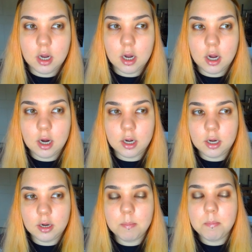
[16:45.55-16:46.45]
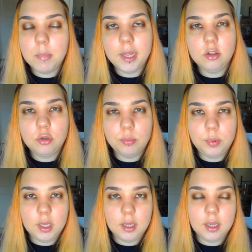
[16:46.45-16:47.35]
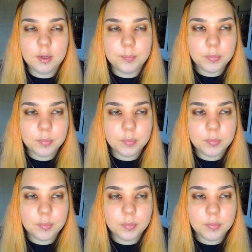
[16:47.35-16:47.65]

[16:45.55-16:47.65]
are meant to be